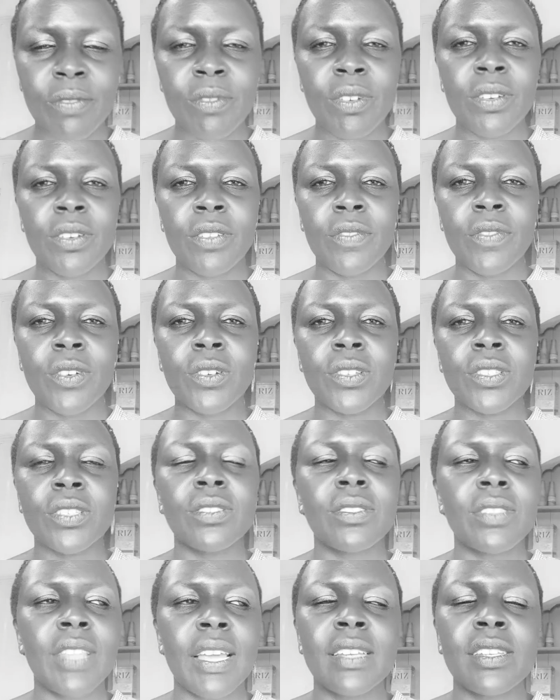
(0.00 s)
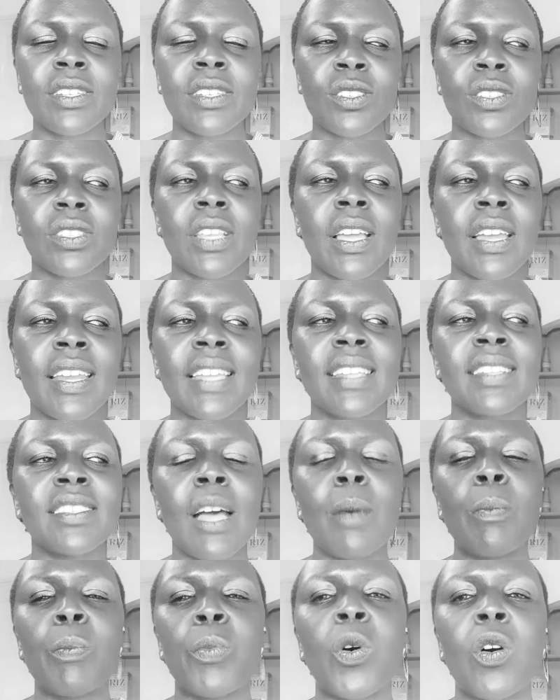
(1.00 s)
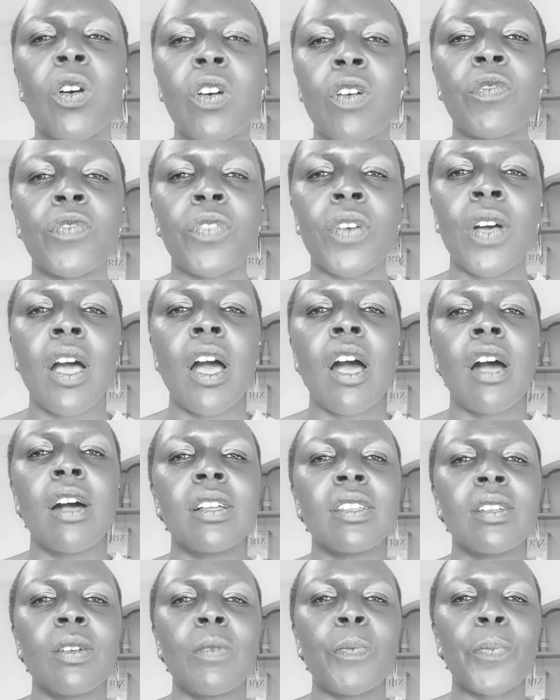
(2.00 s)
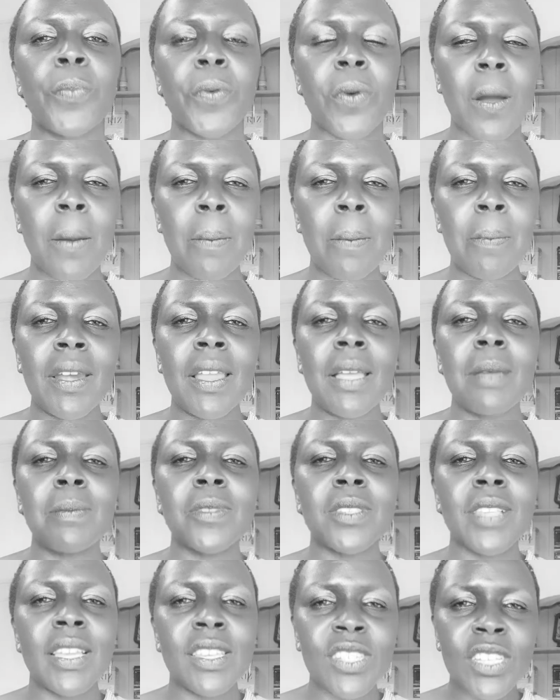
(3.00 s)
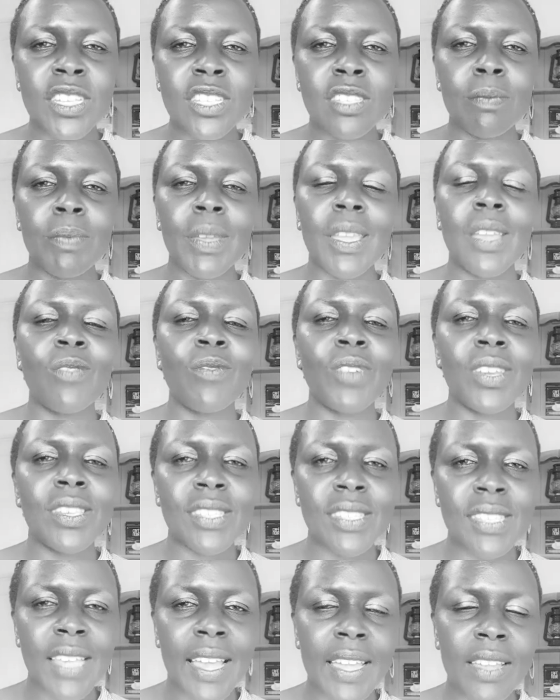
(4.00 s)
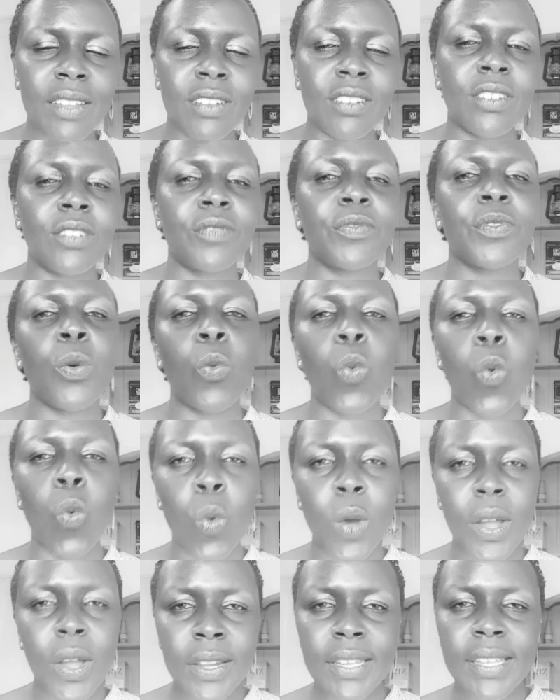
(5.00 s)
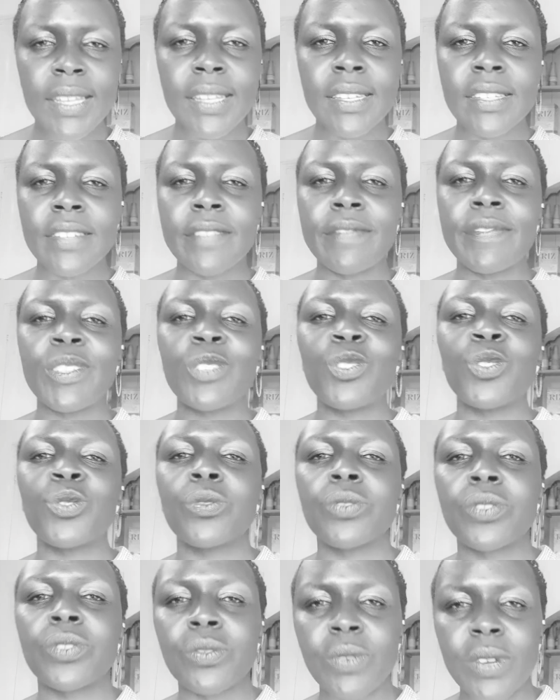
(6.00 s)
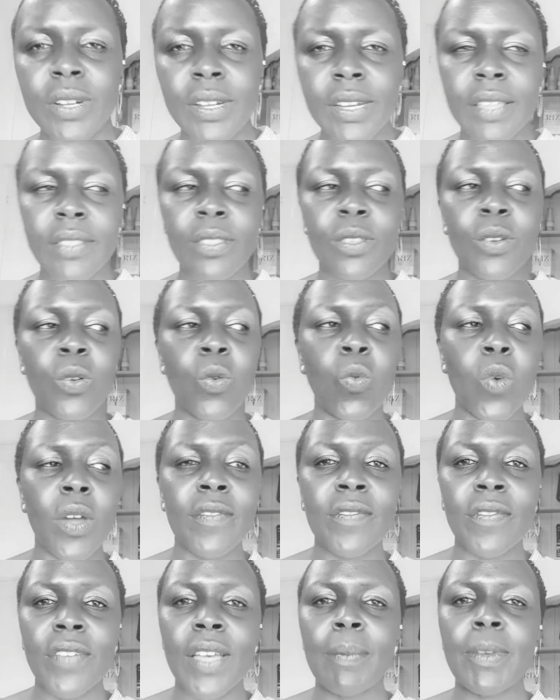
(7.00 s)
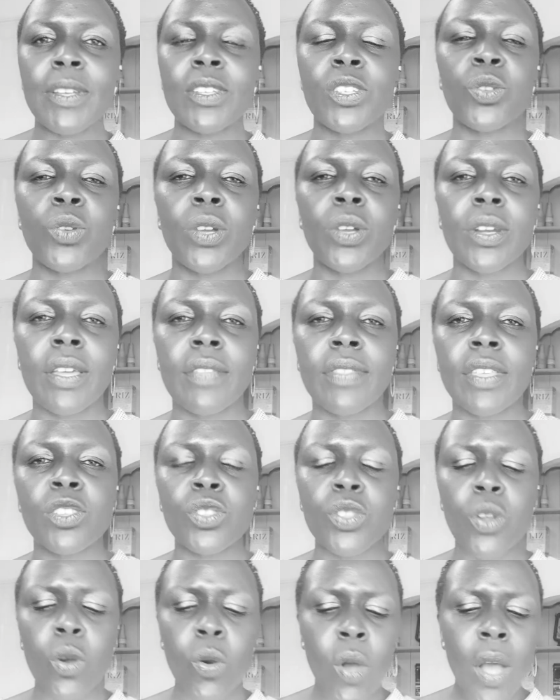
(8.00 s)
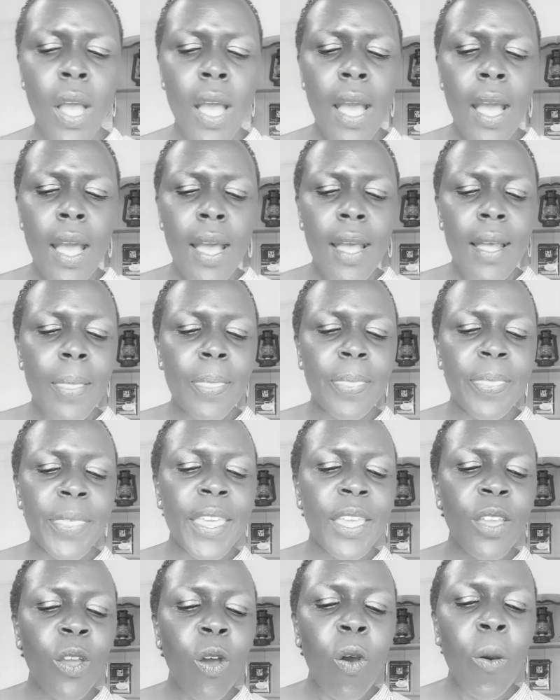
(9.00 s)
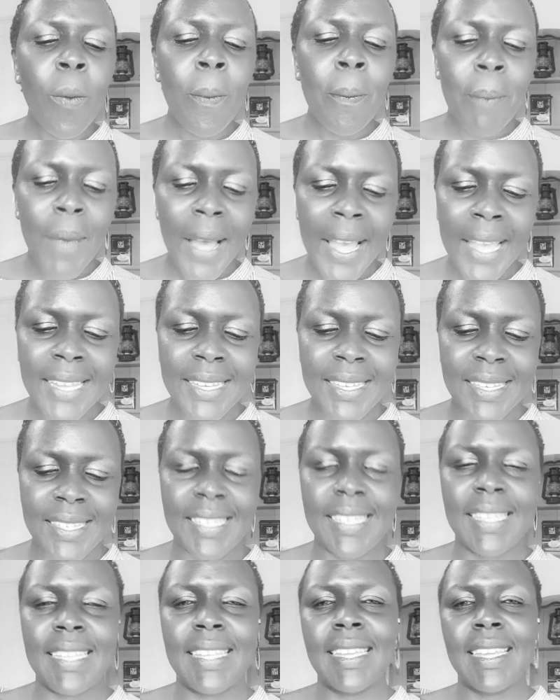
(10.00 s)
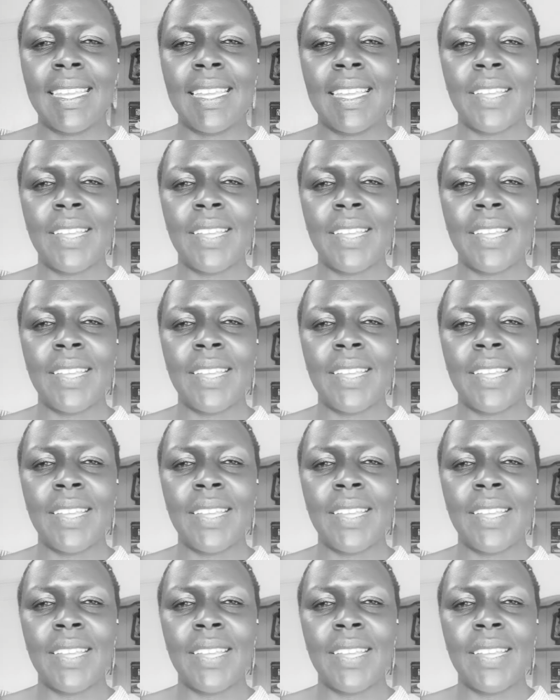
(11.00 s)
a divorce. So that is an example of problems are just being recycled from one individual to another, one family to another. So the Almighty